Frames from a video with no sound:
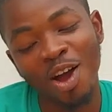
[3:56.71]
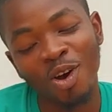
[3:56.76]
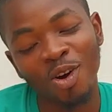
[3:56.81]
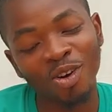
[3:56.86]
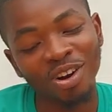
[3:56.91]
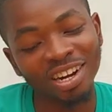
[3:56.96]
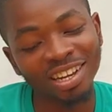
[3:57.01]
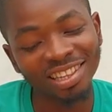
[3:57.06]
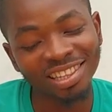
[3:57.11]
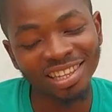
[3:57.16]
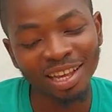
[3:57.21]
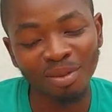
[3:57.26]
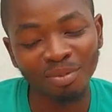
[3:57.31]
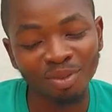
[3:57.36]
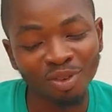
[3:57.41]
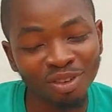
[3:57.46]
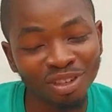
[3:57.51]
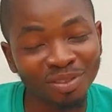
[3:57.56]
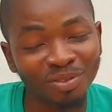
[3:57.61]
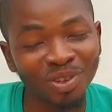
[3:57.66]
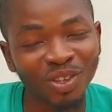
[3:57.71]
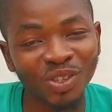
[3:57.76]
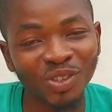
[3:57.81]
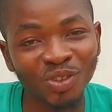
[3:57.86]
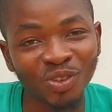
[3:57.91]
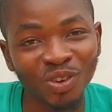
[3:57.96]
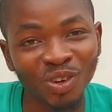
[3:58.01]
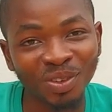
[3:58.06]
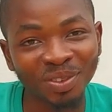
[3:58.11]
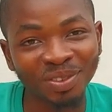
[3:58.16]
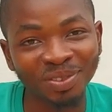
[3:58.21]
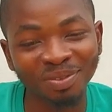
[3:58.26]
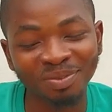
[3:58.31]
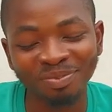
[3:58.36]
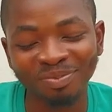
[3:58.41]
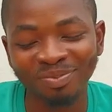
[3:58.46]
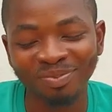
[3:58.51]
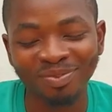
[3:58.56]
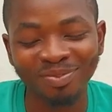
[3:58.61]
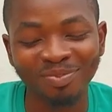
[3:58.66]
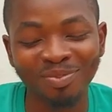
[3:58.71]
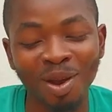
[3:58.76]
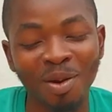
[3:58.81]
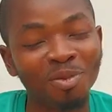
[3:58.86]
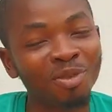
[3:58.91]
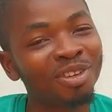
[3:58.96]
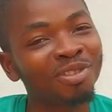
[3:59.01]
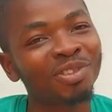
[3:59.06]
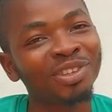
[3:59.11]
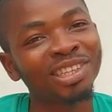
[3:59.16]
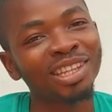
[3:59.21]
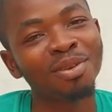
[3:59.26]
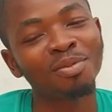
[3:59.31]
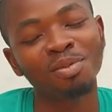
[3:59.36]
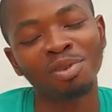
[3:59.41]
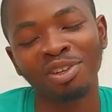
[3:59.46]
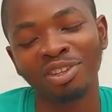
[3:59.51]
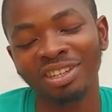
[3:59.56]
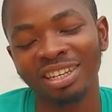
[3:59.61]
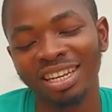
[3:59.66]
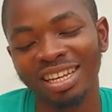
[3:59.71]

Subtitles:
Currently, I'm not looking for true love, but I'm looking for $10 million.